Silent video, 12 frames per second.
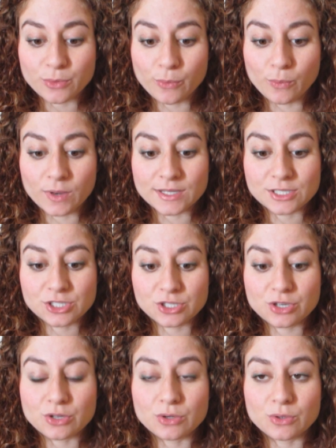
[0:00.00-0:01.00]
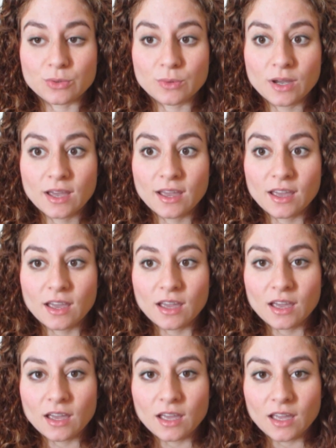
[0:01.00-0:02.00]
was to
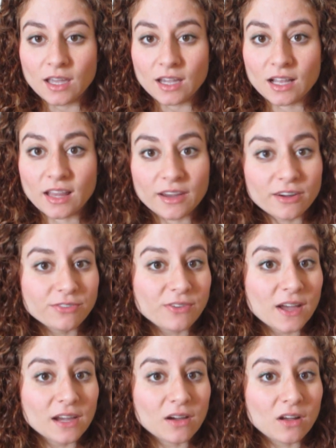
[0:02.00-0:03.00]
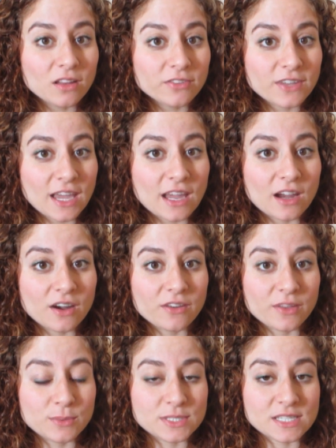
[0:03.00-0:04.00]
clarify all of the hair
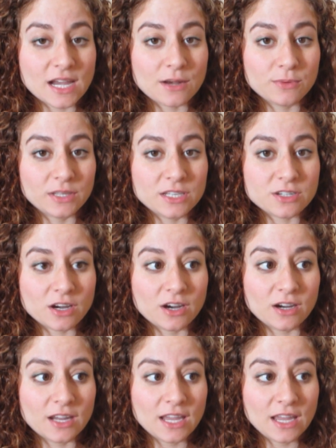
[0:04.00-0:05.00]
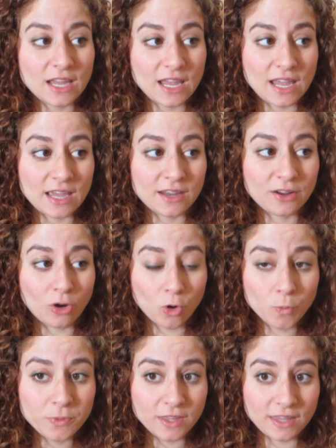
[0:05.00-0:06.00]
that was dyed really dark and
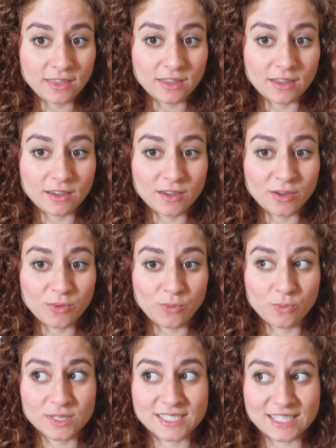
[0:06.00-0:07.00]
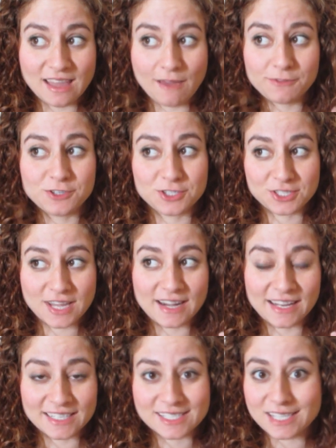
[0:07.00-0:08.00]
hope that the what's left just kind
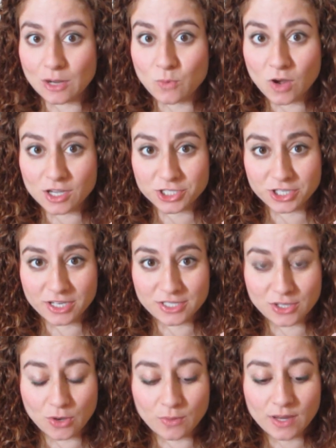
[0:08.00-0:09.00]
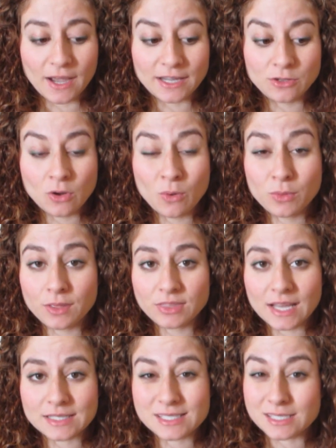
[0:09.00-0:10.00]
of gets sun washed on its own. I know that
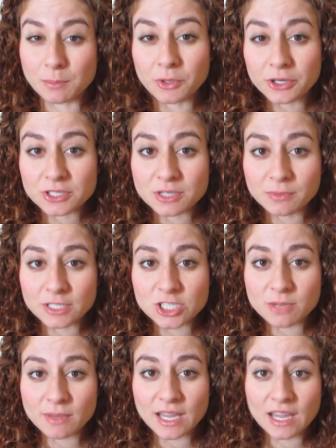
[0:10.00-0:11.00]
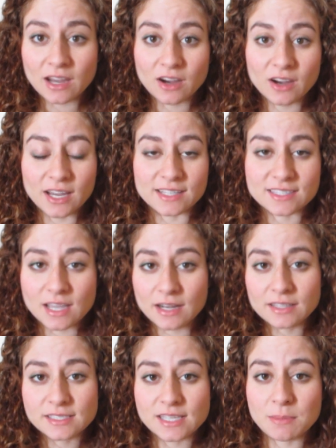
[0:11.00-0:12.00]
that's similar to bleaching my hair. It's kind
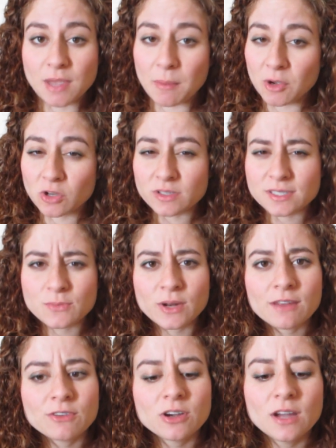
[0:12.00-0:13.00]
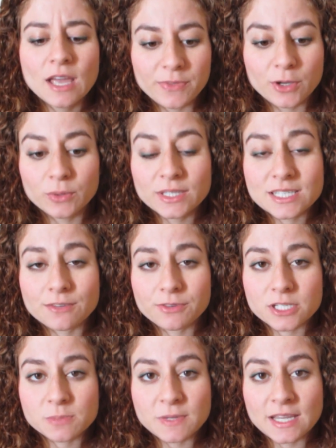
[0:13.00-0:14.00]
of the same chemicals and whatever. The only
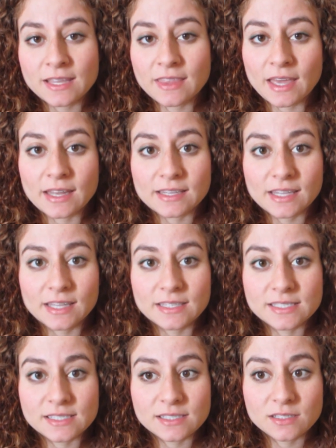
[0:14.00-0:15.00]
difference being that it